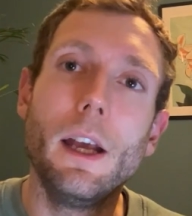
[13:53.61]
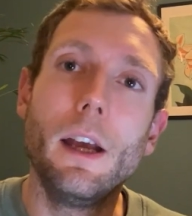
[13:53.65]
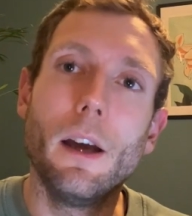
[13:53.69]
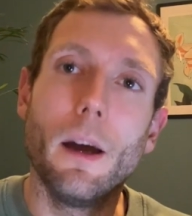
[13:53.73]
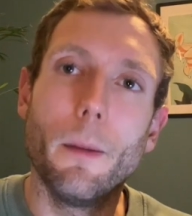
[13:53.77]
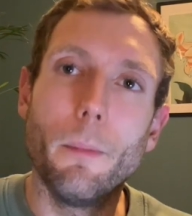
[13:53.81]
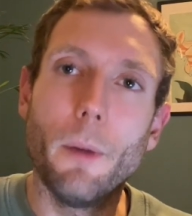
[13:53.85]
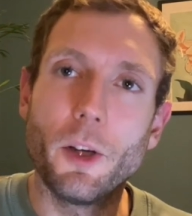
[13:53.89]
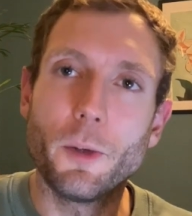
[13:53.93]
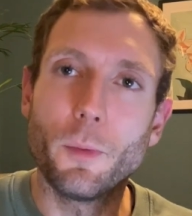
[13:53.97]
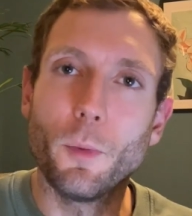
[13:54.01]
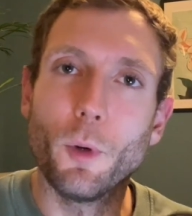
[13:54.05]
a
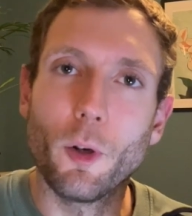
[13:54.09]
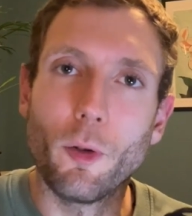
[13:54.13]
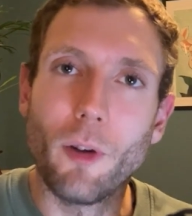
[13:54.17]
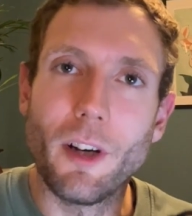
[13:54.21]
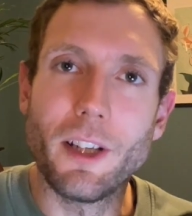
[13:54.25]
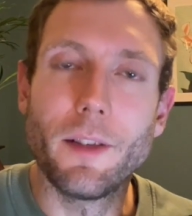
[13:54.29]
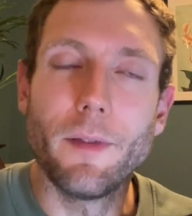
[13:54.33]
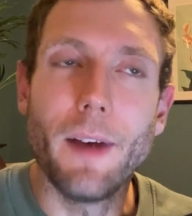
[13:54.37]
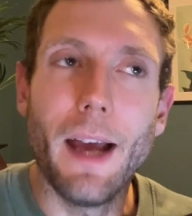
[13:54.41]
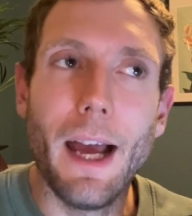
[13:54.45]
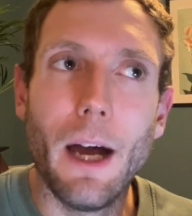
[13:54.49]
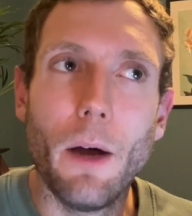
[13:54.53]
much more
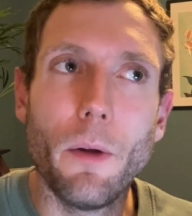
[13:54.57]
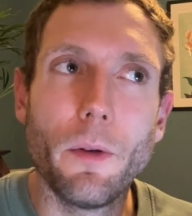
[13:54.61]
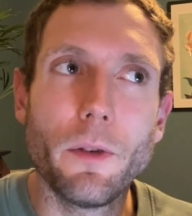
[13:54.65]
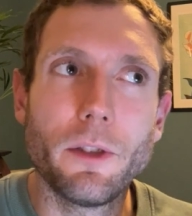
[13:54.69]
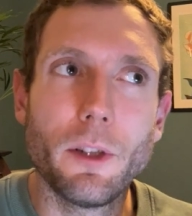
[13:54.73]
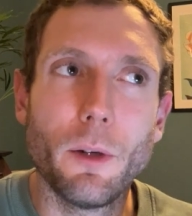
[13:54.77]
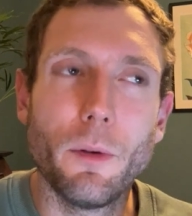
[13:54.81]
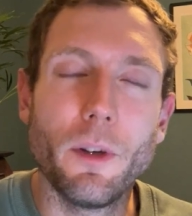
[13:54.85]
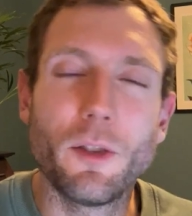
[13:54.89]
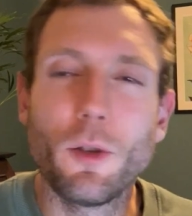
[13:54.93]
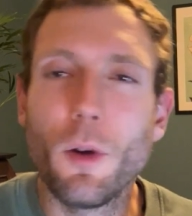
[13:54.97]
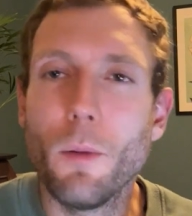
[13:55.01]
aggressive outsole,
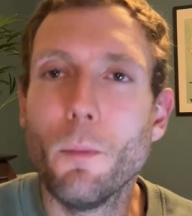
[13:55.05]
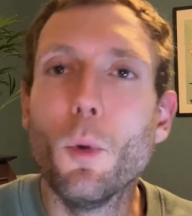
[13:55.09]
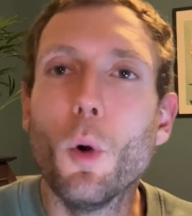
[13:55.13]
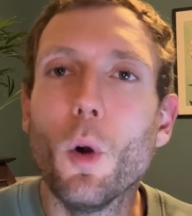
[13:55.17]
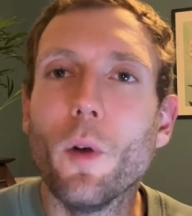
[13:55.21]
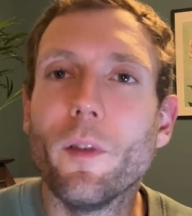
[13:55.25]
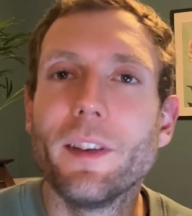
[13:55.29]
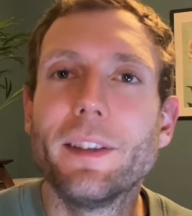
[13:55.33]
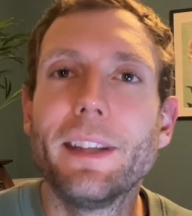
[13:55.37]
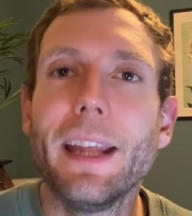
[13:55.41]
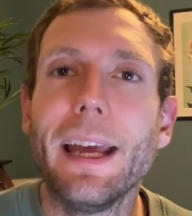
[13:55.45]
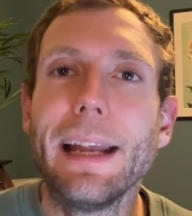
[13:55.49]
and it's got more
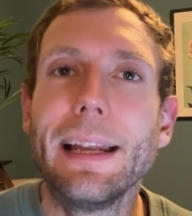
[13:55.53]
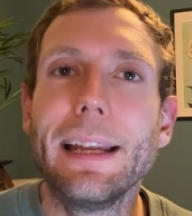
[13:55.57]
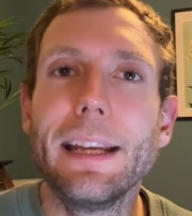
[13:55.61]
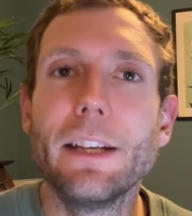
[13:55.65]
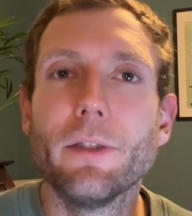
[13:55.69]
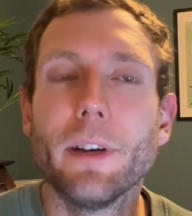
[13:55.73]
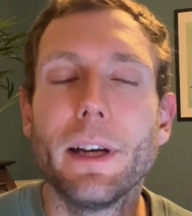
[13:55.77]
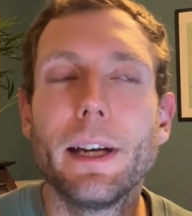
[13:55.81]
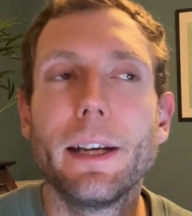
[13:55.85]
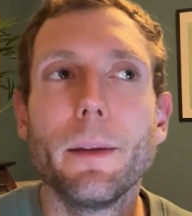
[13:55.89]
of a daily trainer